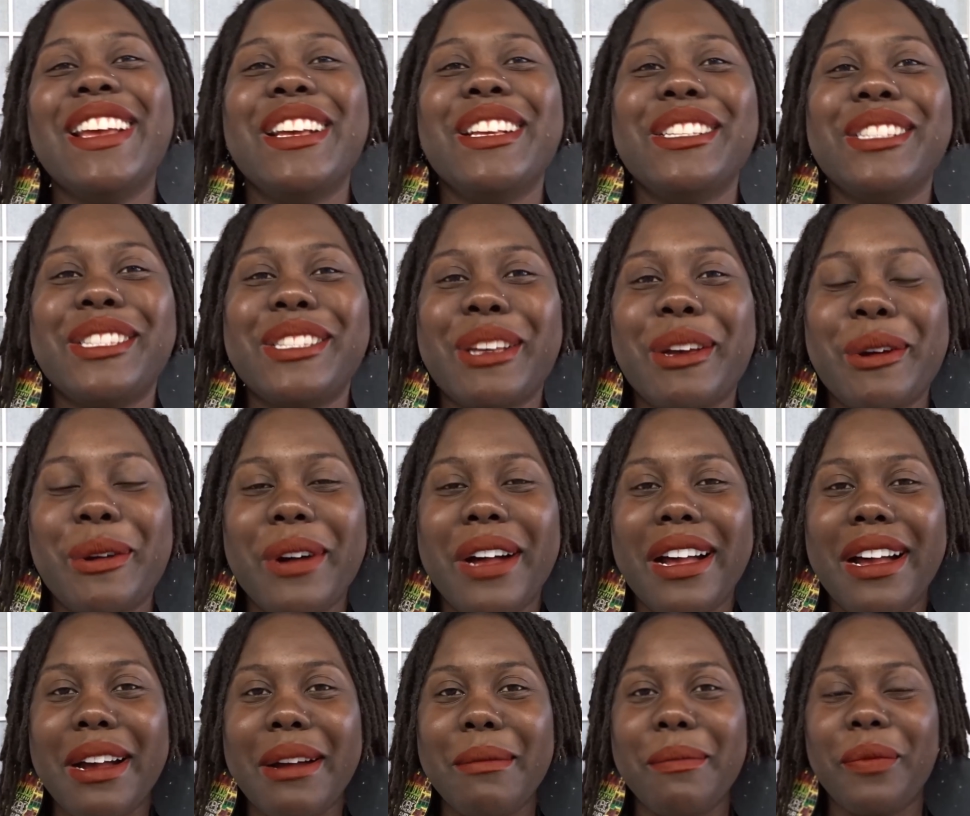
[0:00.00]
So
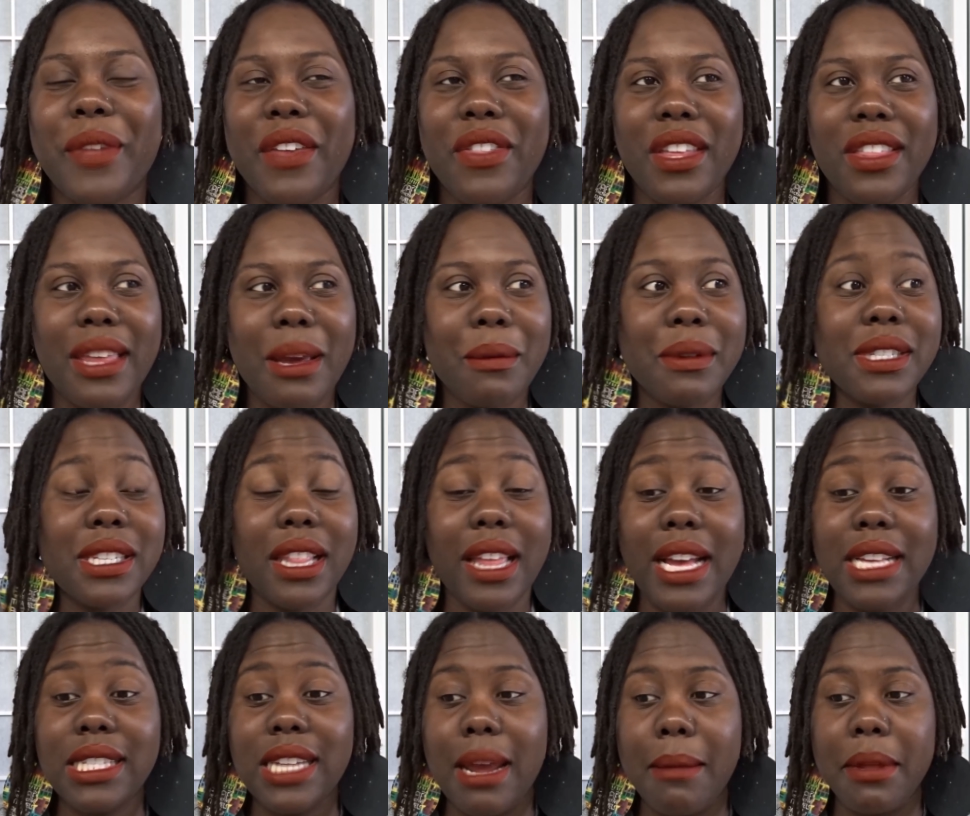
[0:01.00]
I think that was the
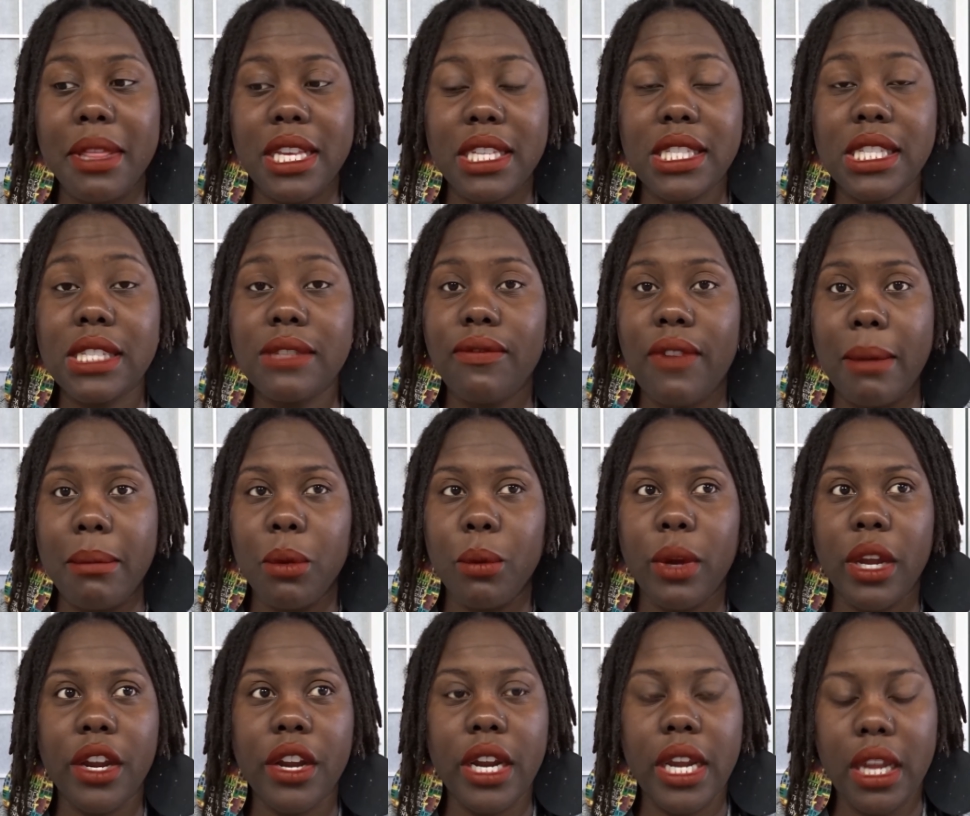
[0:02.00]
last time, and this is
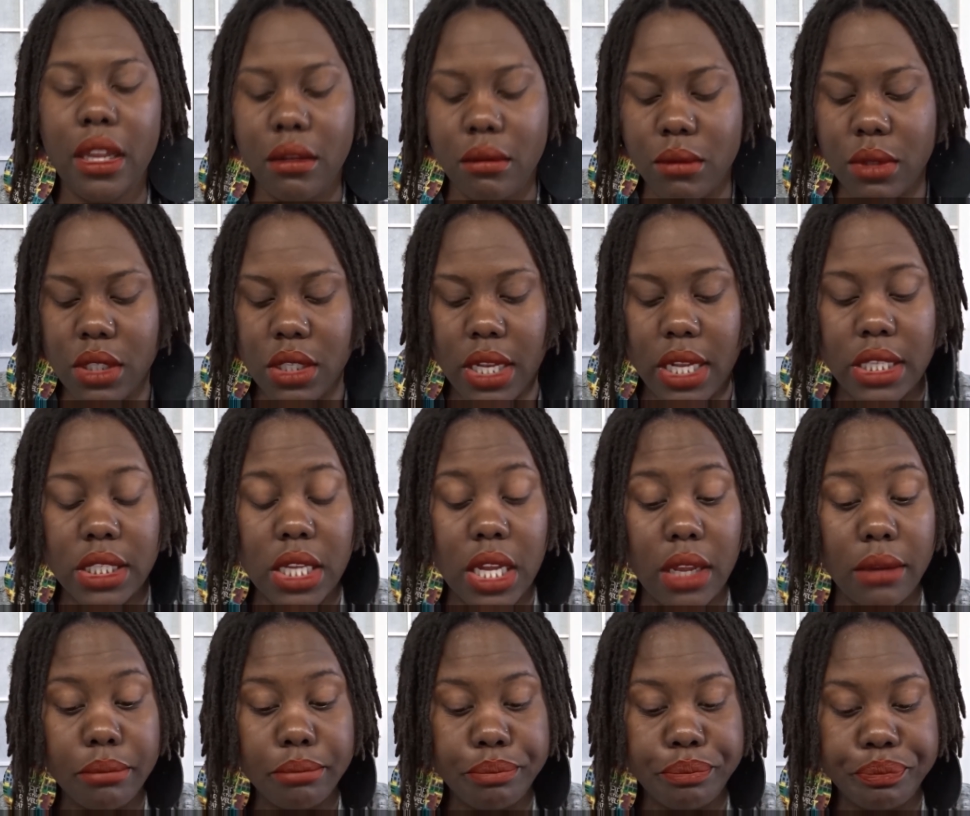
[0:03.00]
February, what's today's
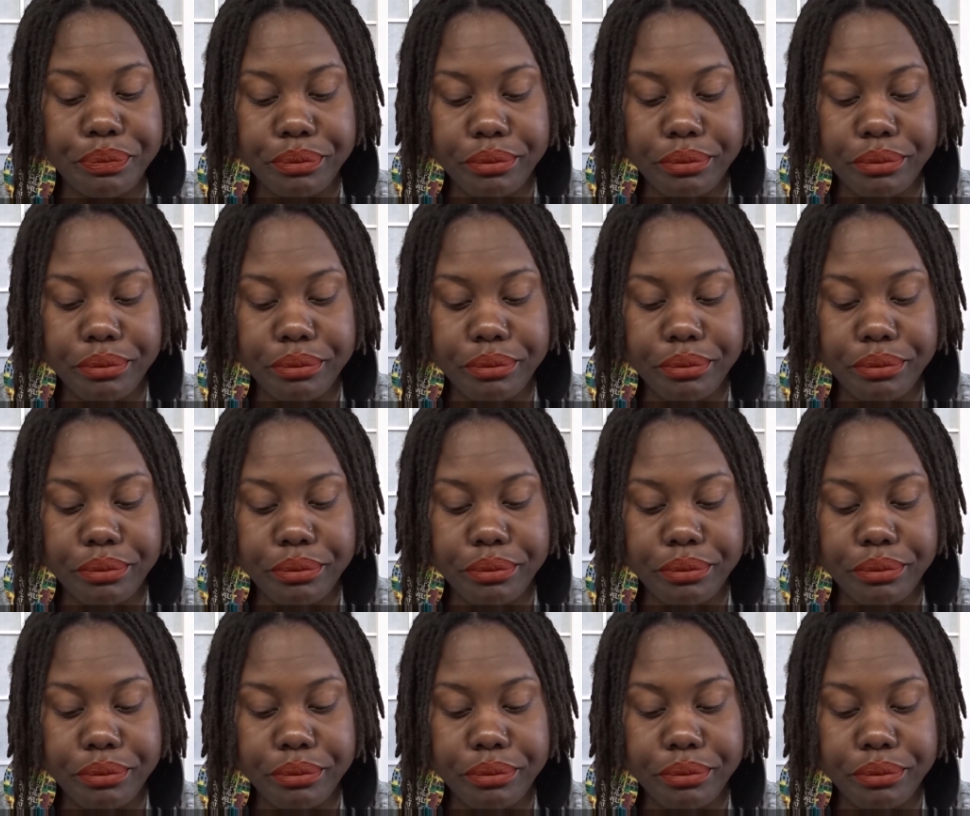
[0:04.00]
date?